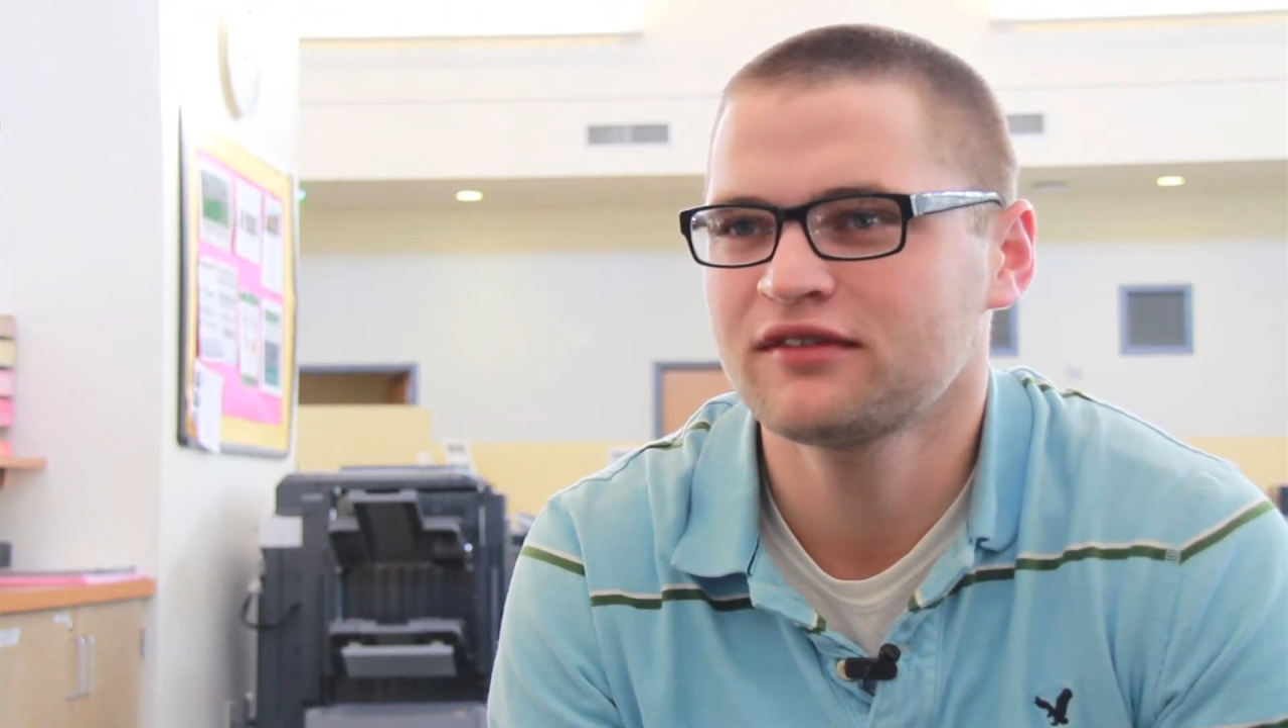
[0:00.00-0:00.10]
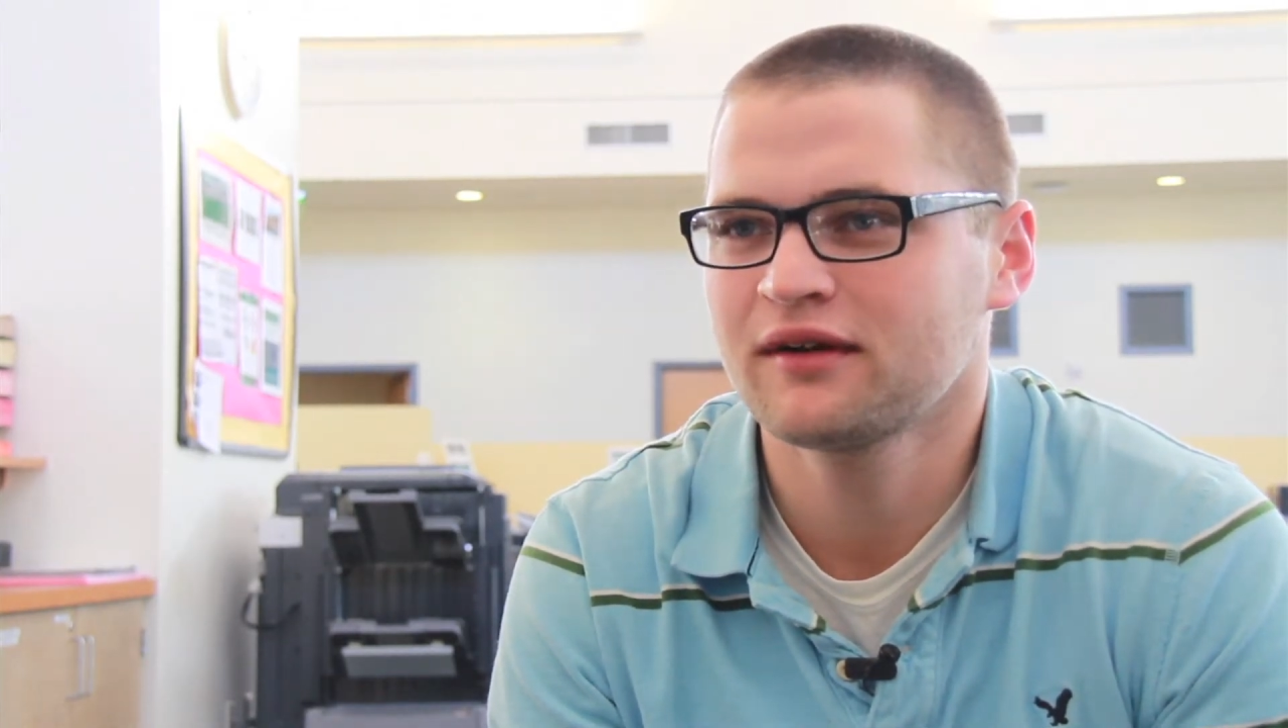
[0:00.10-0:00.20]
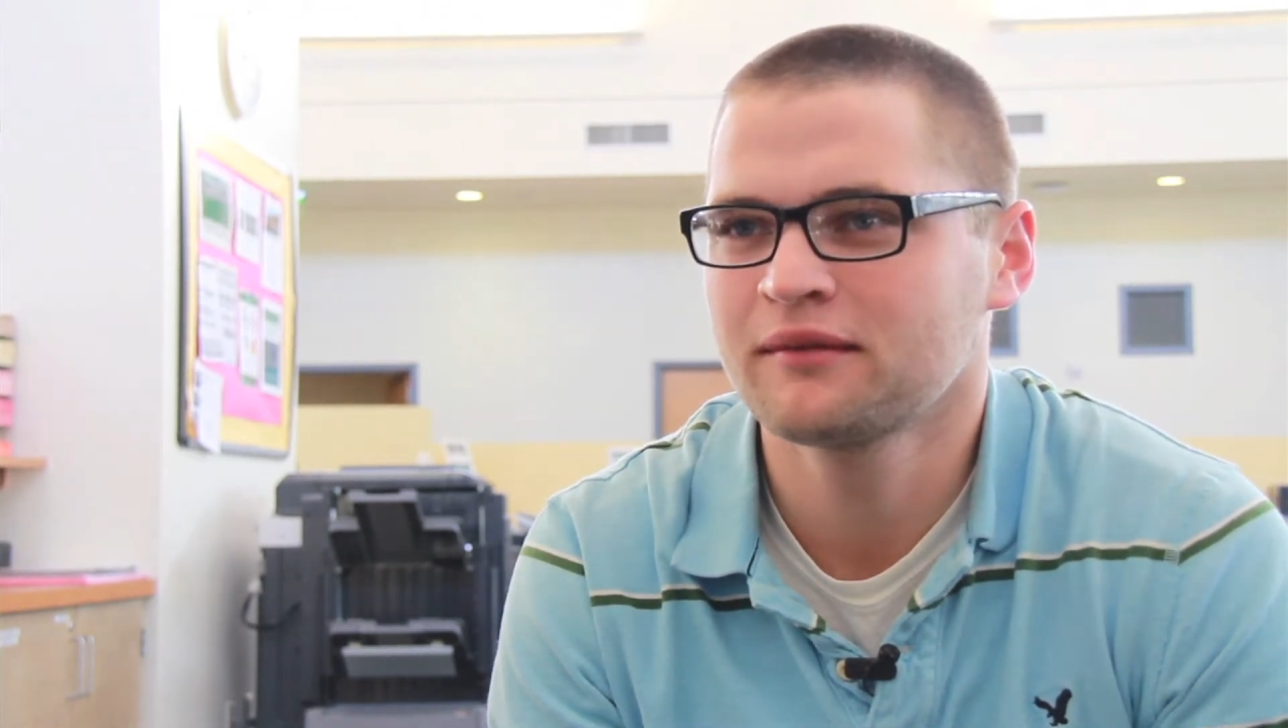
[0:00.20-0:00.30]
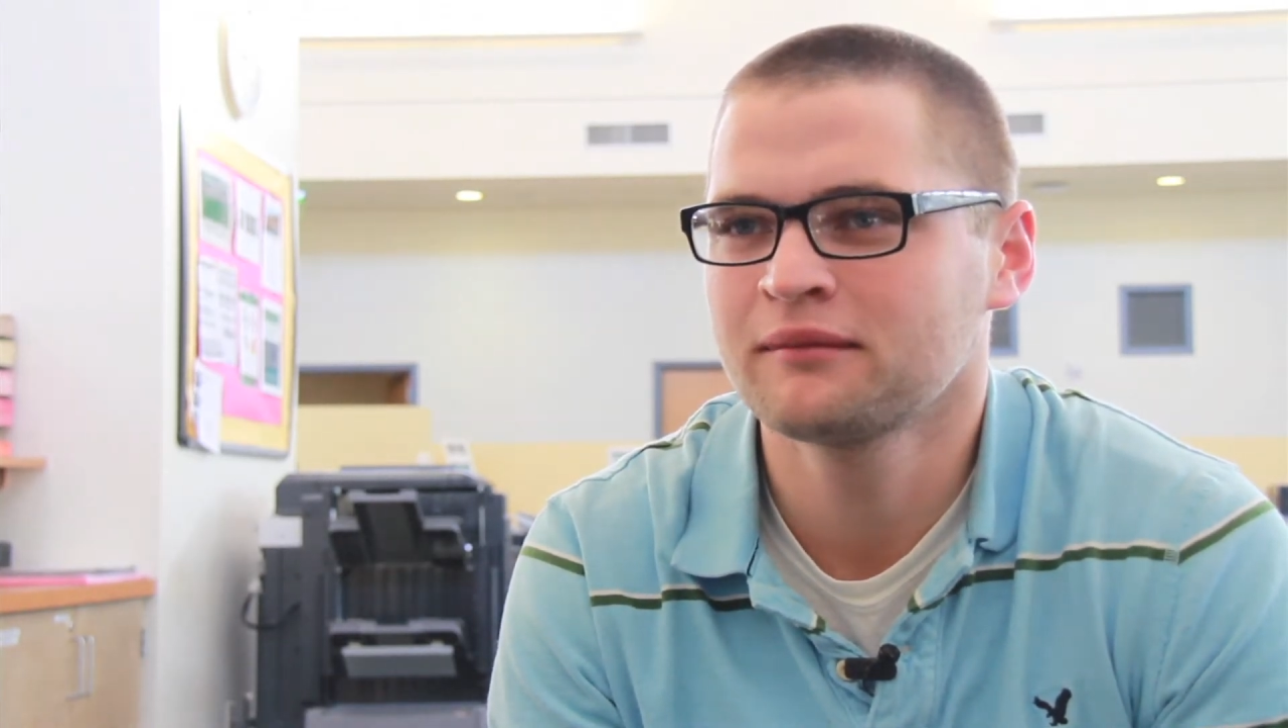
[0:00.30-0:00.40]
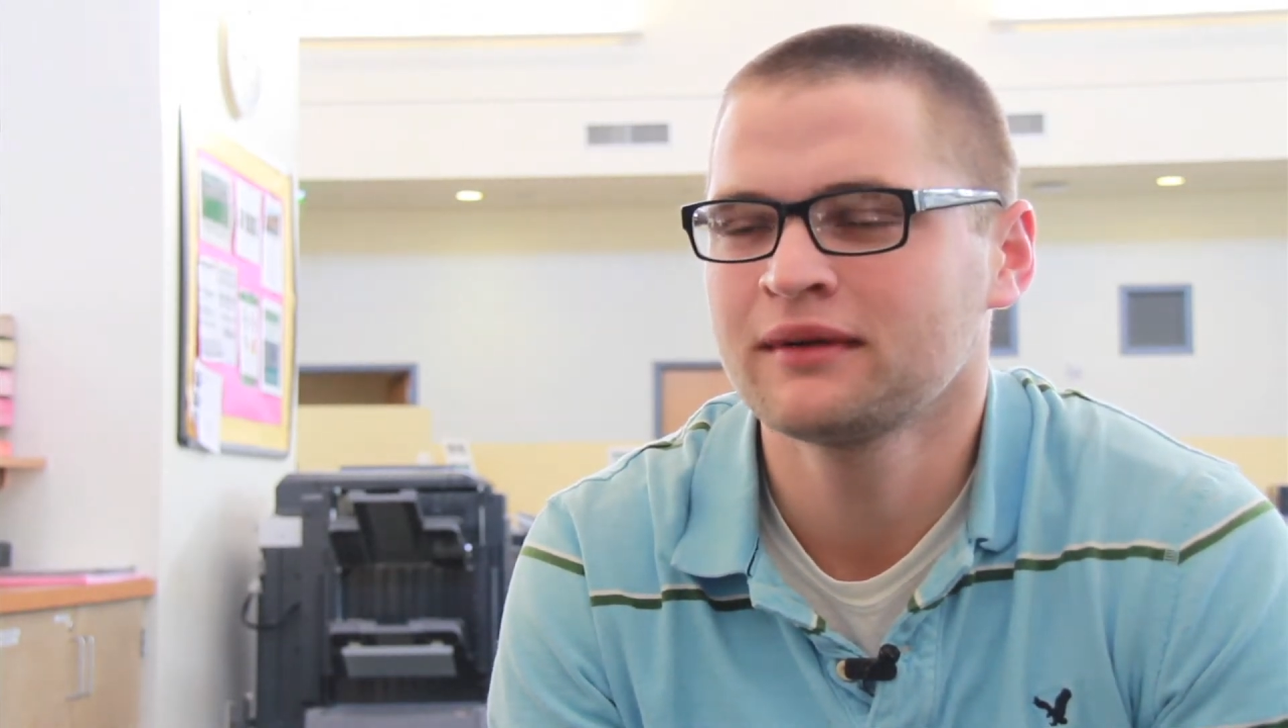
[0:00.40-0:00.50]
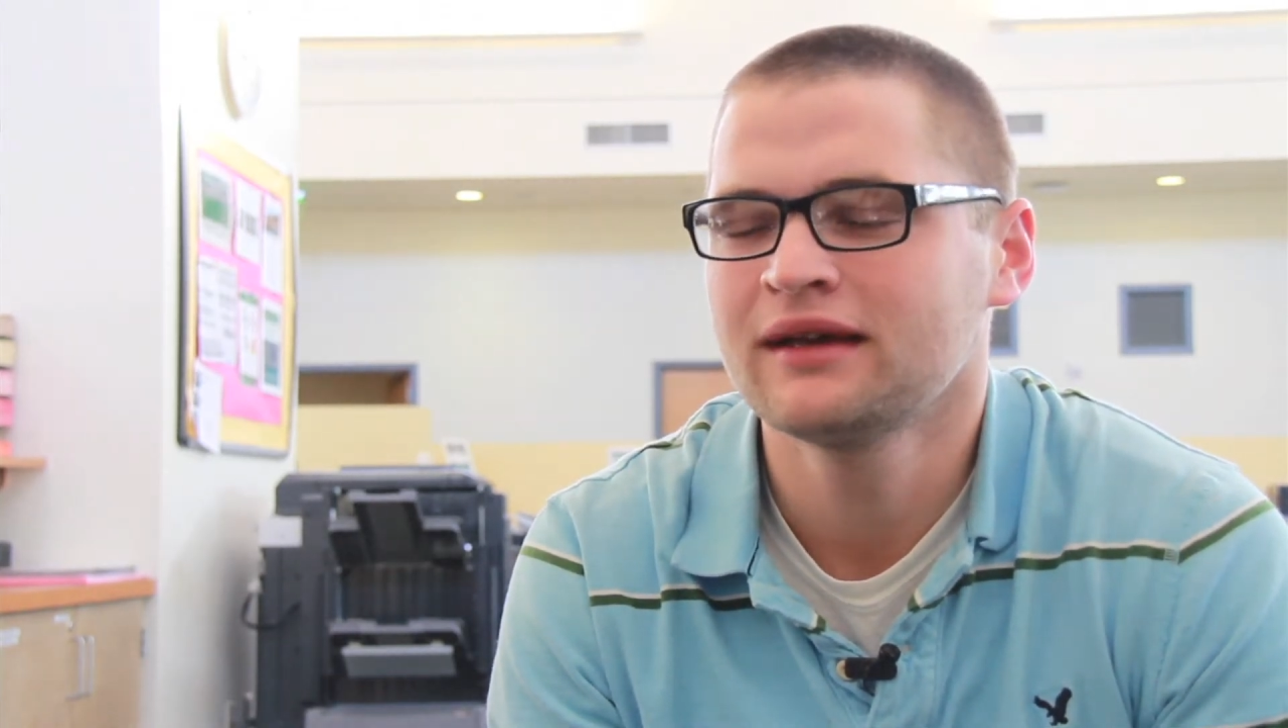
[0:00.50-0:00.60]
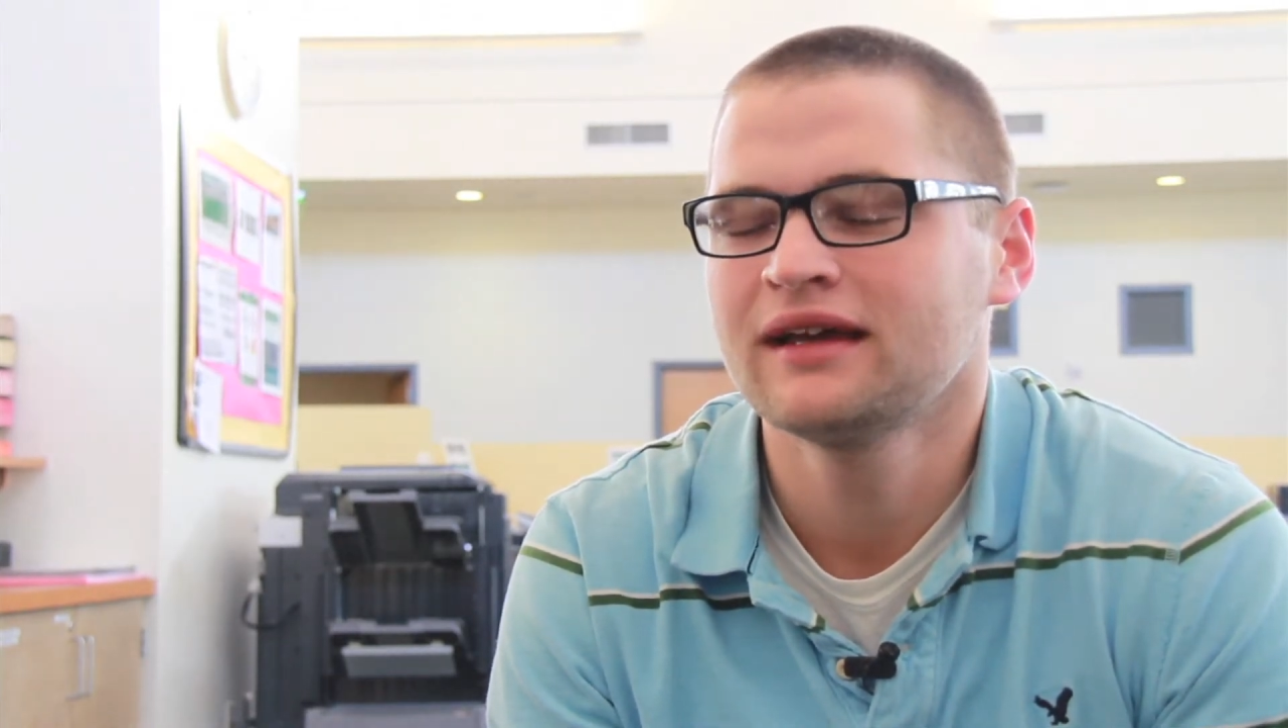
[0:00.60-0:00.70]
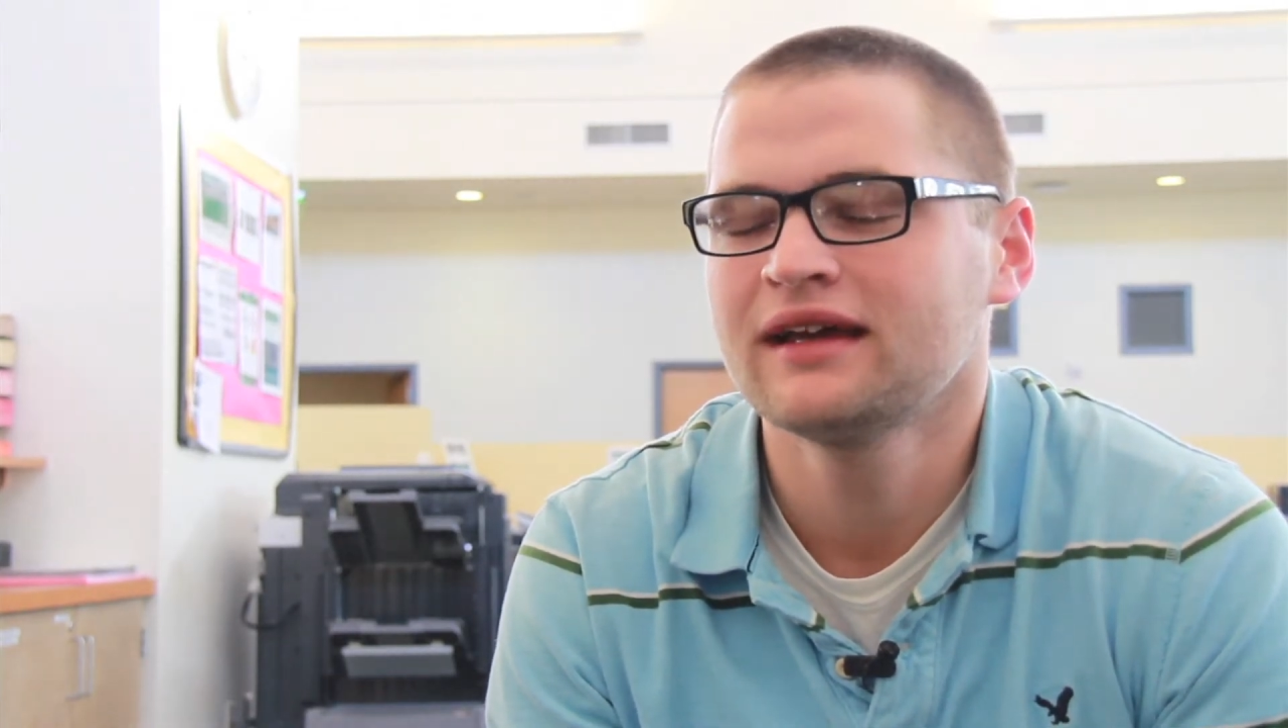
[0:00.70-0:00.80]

from